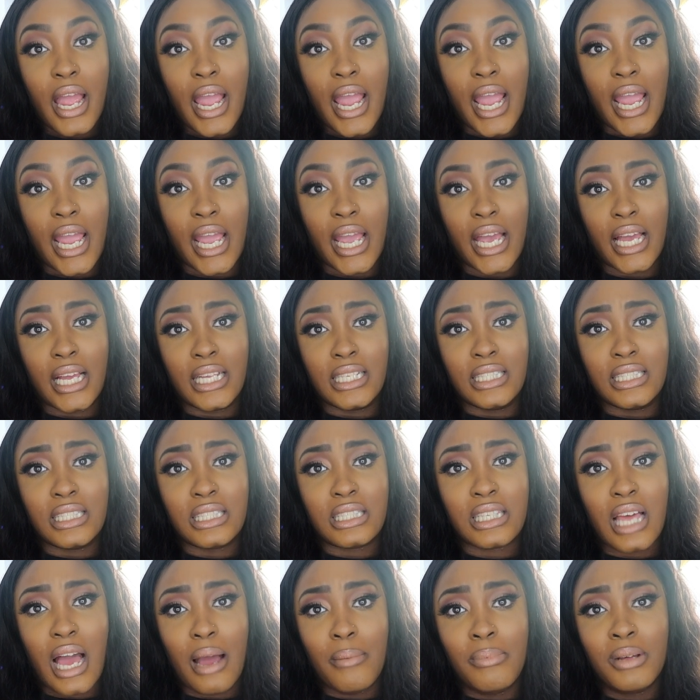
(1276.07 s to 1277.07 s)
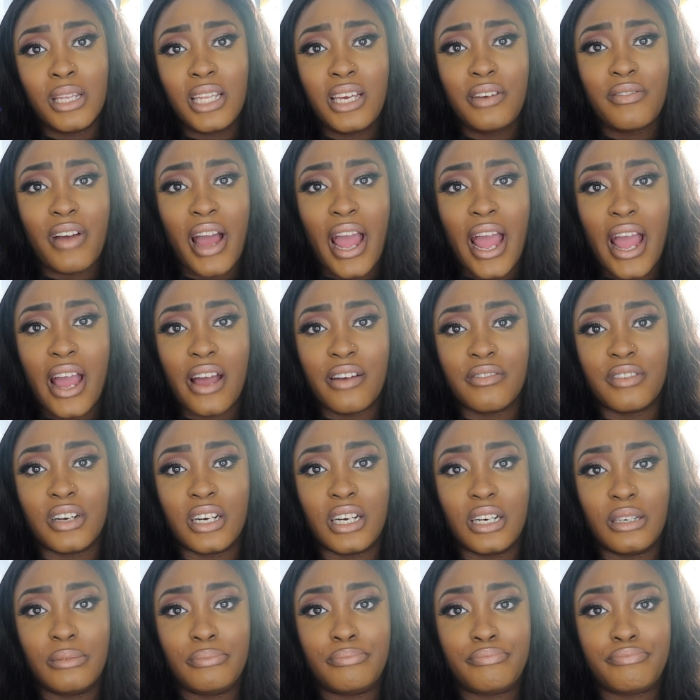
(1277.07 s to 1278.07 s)
And I believe I have
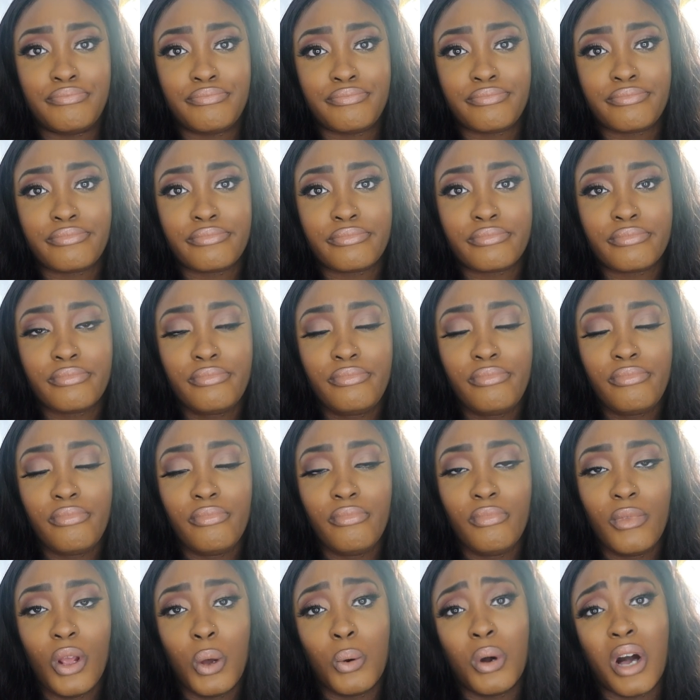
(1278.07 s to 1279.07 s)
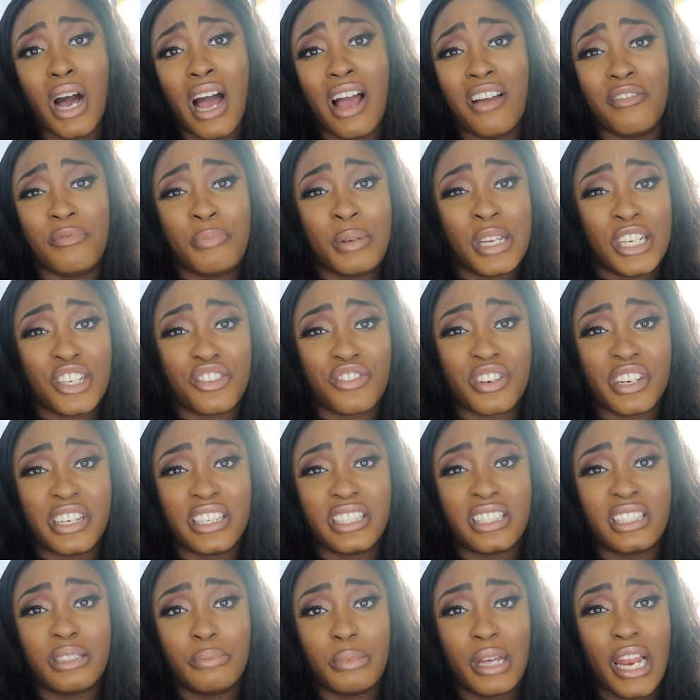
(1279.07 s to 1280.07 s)
well, I have
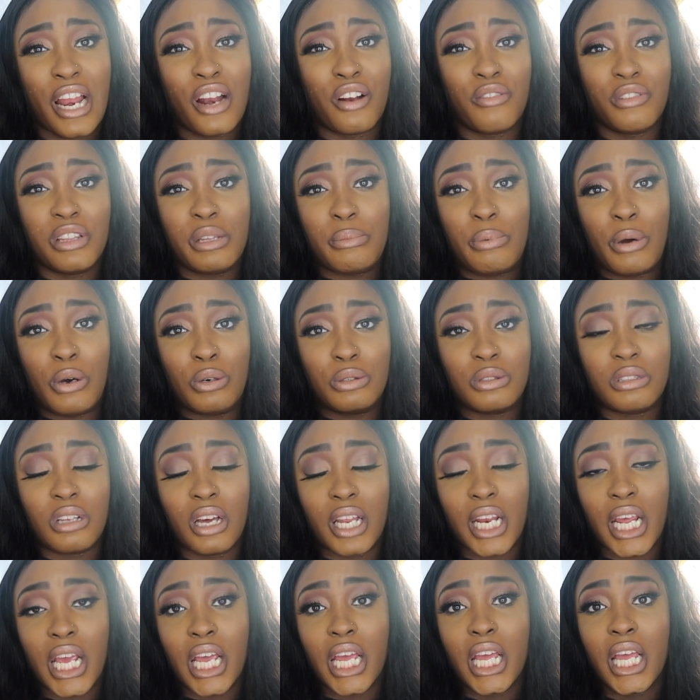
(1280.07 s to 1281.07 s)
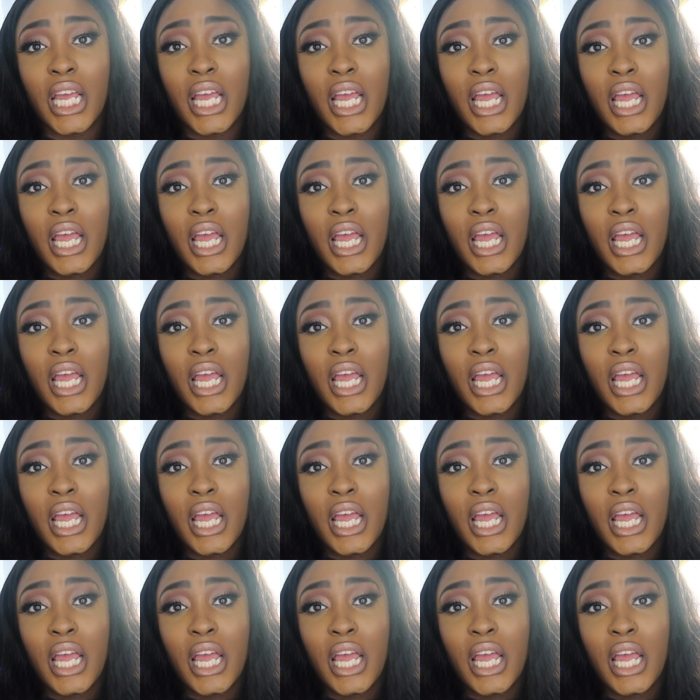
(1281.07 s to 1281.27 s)
Pinterest, but I don't really post on it.